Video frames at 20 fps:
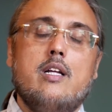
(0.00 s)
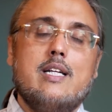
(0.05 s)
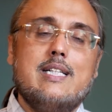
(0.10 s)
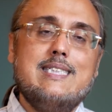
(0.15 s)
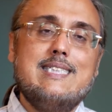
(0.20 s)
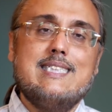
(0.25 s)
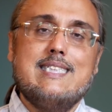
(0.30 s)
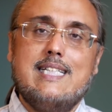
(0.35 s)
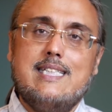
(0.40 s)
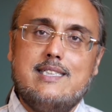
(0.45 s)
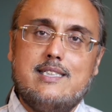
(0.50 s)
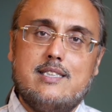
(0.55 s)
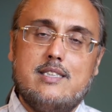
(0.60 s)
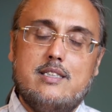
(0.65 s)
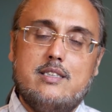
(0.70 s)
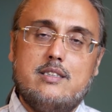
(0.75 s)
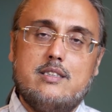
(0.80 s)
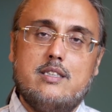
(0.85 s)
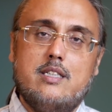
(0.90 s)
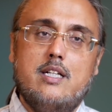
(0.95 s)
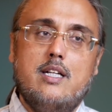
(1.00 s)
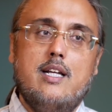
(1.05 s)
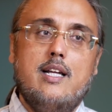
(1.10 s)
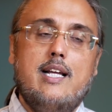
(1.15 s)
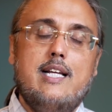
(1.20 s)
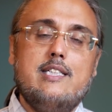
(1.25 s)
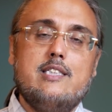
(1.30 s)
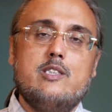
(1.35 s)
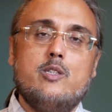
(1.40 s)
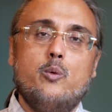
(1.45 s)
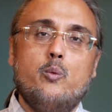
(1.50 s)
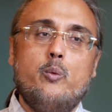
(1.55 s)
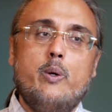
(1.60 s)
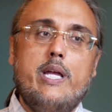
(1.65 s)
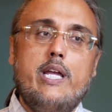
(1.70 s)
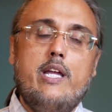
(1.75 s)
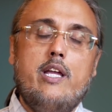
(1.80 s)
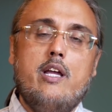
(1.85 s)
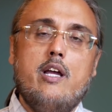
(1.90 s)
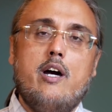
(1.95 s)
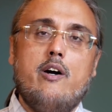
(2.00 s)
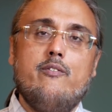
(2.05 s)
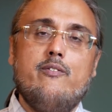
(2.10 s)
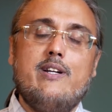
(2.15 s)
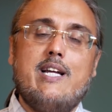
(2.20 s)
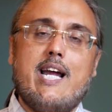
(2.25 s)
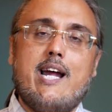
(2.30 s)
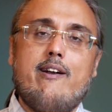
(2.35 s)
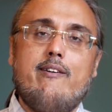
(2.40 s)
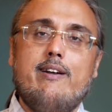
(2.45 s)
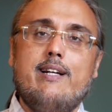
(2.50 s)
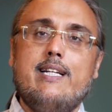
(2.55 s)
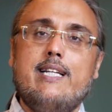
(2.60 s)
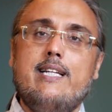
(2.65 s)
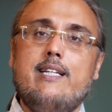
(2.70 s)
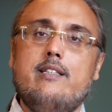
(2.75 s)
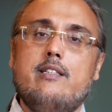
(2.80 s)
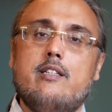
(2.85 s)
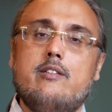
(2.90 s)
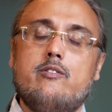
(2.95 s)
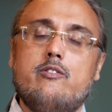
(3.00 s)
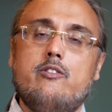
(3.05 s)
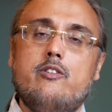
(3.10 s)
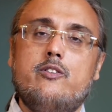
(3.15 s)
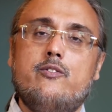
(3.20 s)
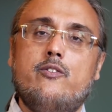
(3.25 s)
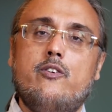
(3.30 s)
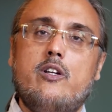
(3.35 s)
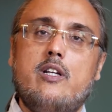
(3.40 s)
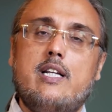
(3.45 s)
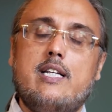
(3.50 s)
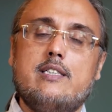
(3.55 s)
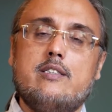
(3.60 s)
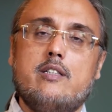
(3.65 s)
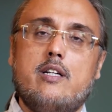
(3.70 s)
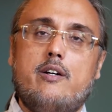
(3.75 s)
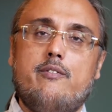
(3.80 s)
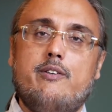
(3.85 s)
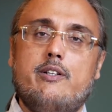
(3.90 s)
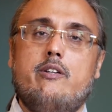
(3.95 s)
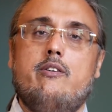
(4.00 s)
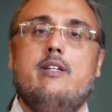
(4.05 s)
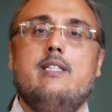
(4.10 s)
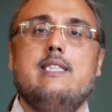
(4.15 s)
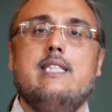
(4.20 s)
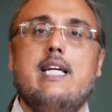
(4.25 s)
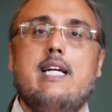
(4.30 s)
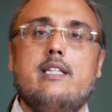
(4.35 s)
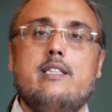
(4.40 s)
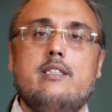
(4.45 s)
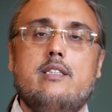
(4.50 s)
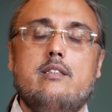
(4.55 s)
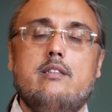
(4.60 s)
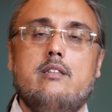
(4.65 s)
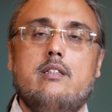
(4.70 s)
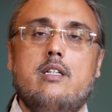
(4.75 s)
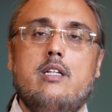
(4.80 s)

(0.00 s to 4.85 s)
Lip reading: Consensus is the way of guaranteeing the truthfulness of a transaction.